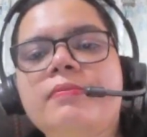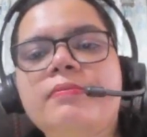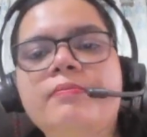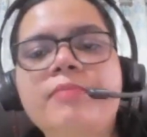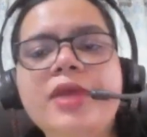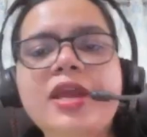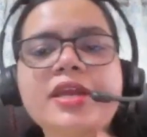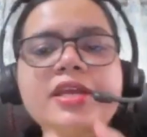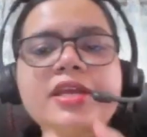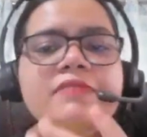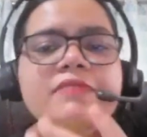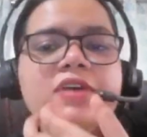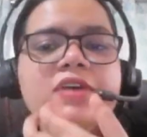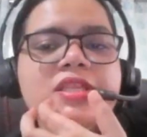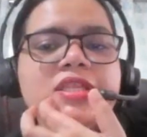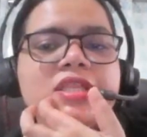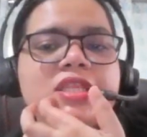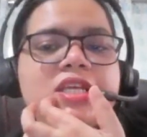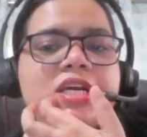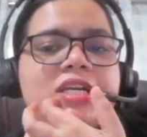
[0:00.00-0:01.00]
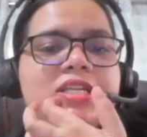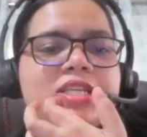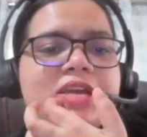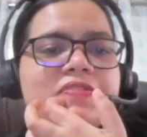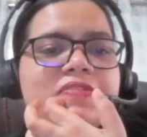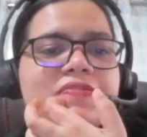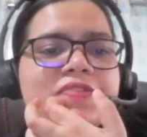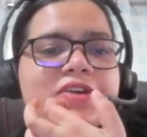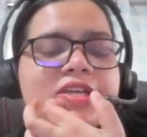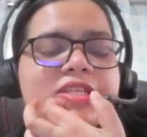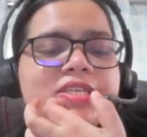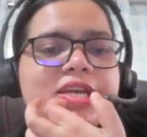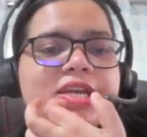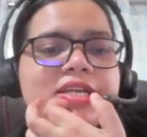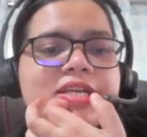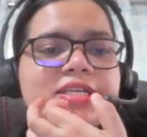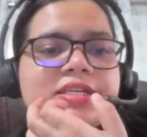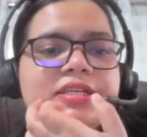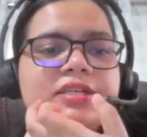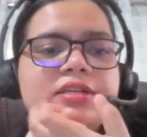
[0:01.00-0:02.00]
Barrie once said that first
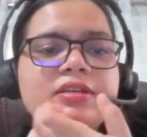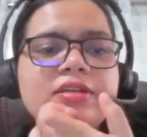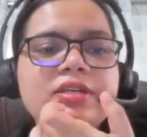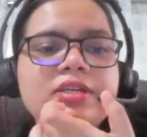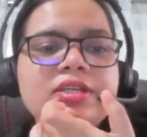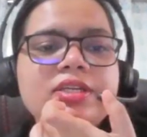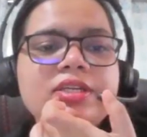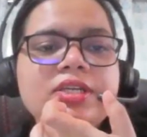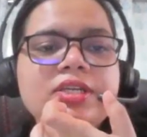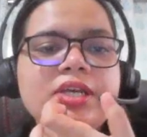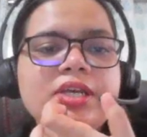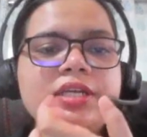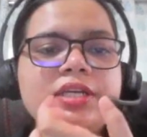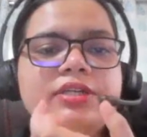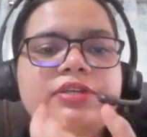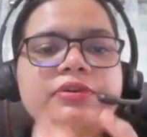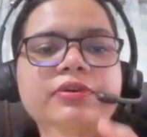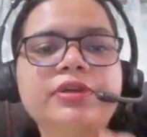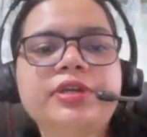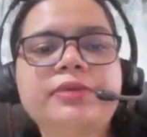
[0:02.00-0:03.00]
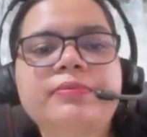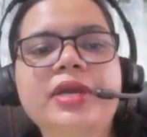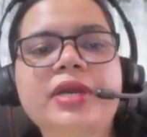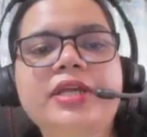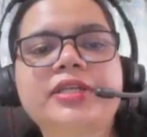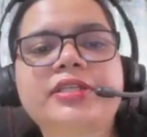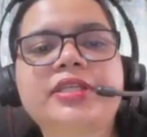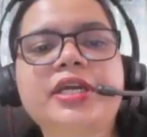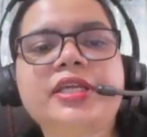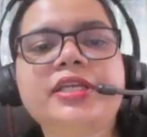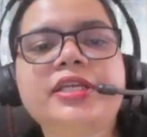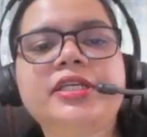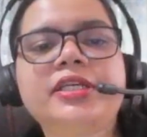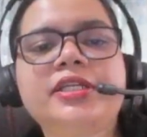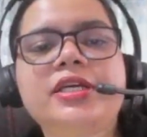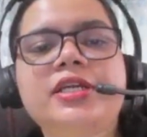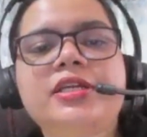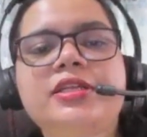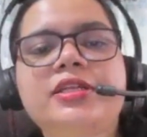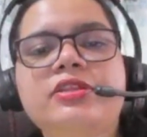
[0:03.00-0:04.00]
I tell it to him, and then he
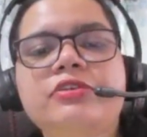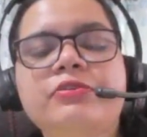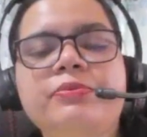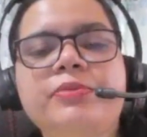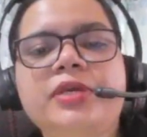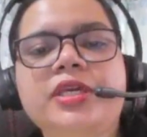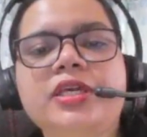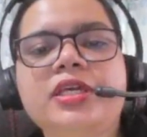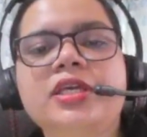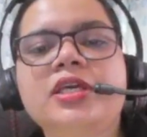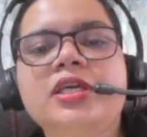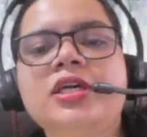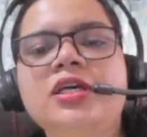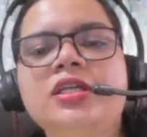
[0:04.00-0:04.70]
tells it to me.